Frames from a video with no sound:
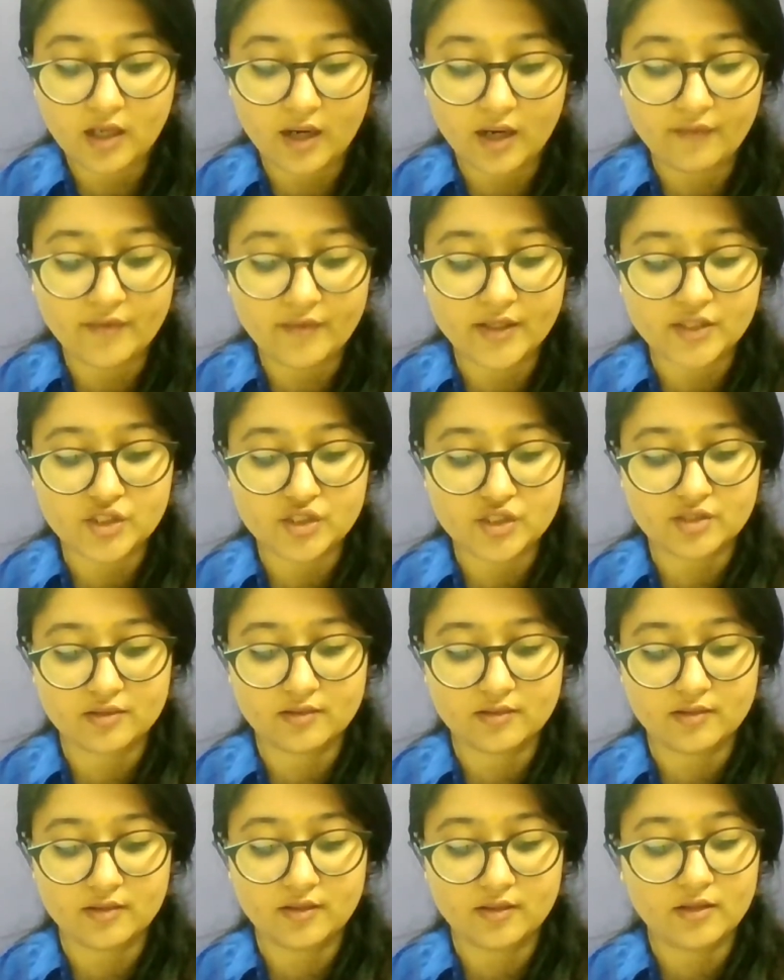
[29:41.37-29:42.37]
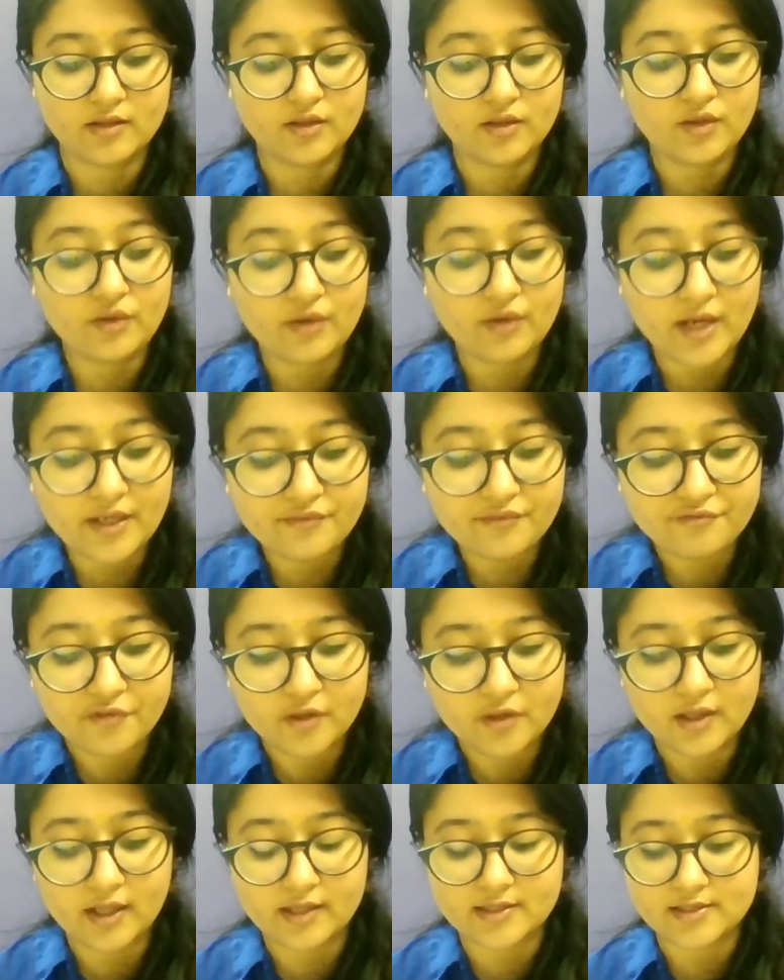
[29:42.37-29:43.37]
courage,
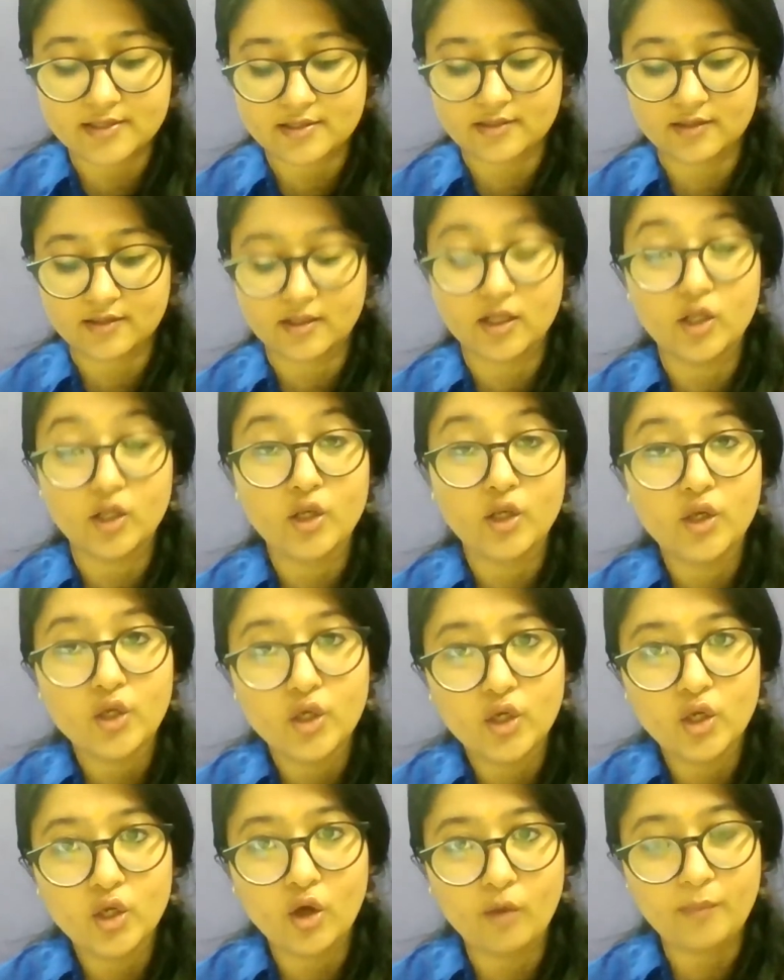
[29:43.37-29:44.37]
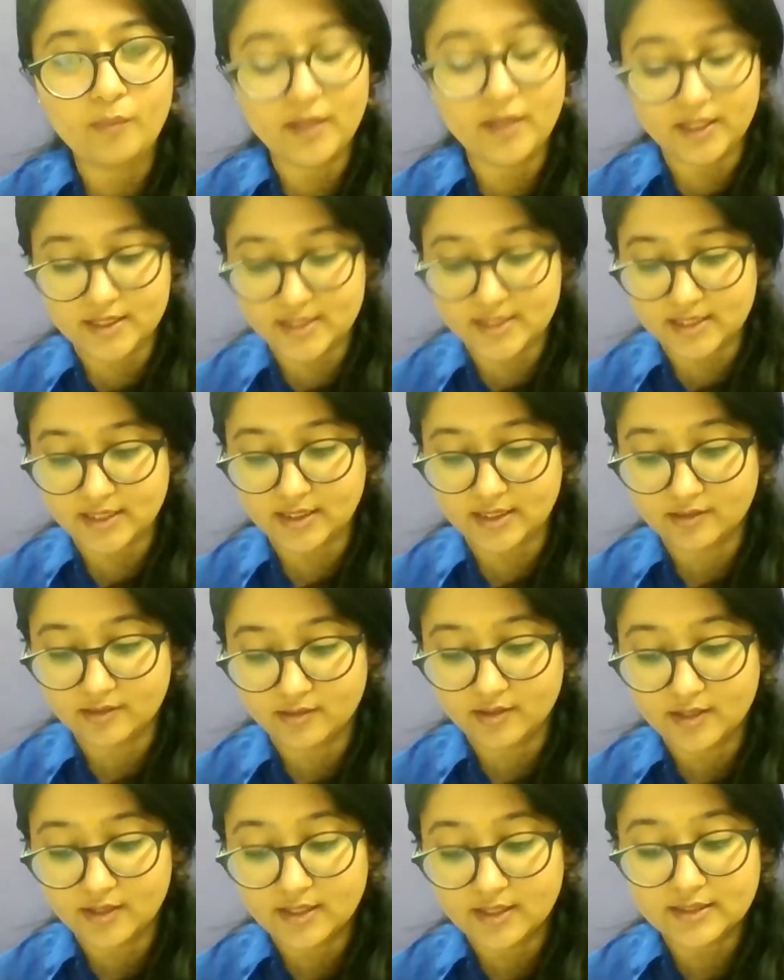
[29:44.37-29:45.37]
gratefulness, nobility.
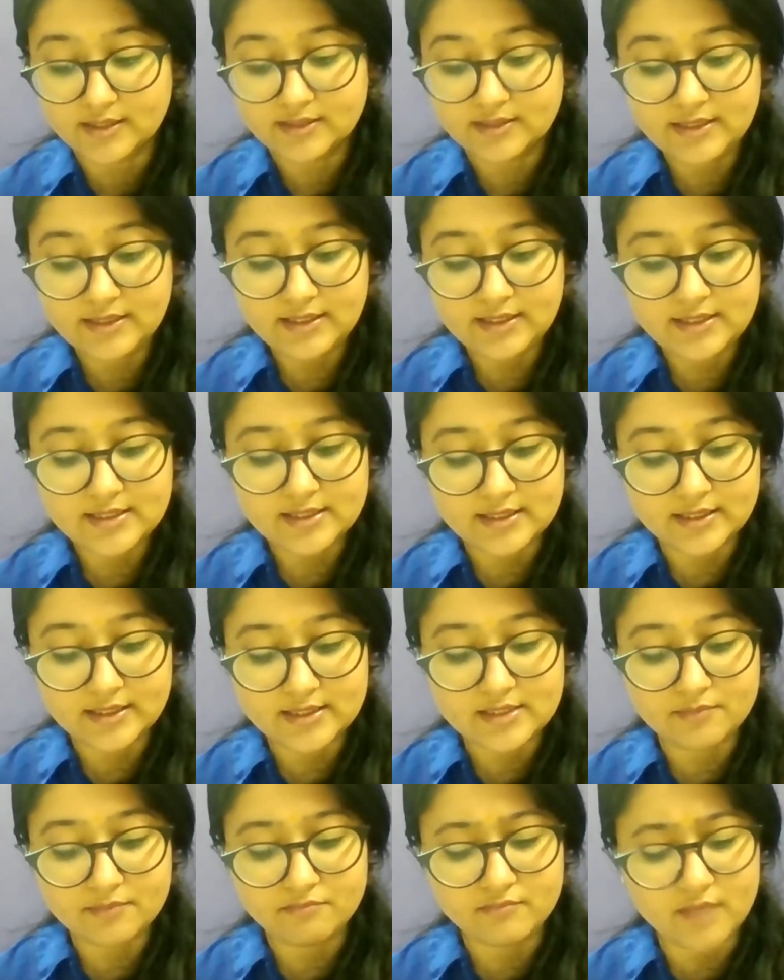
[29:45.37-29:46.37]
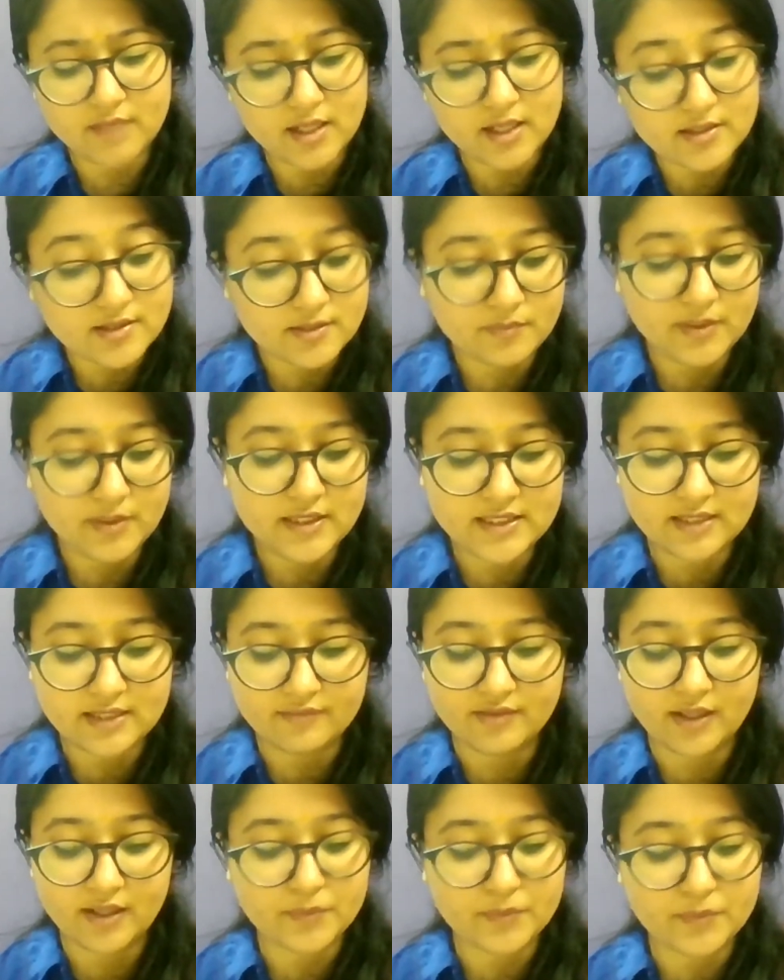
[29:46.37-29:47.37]
These things must be
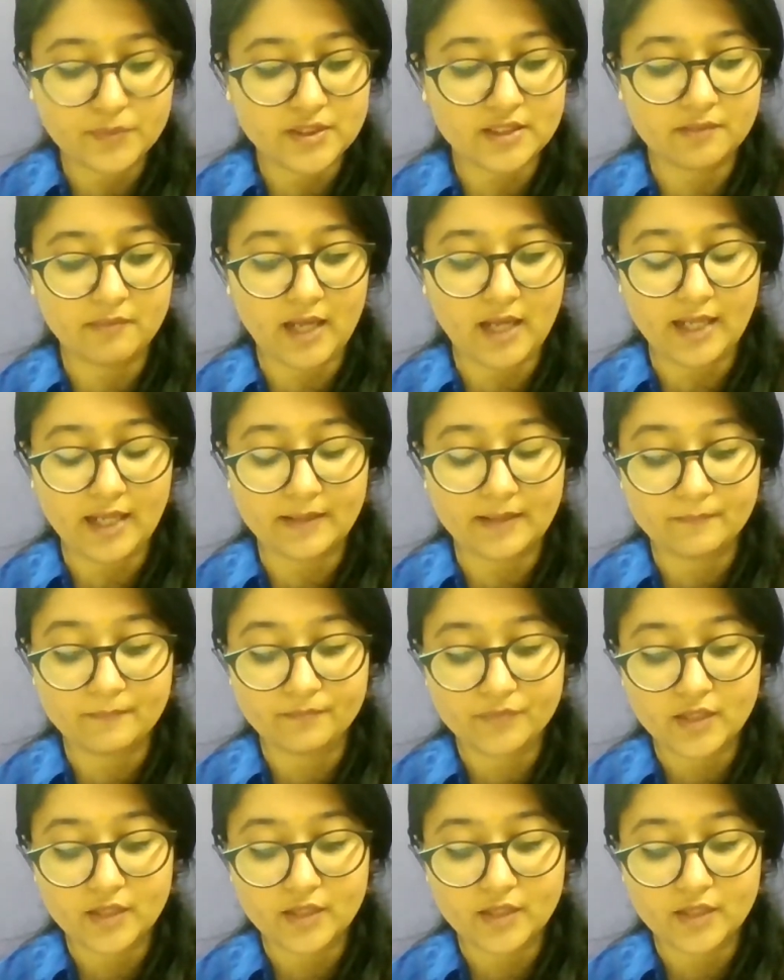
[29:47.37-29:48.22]
developed in a man.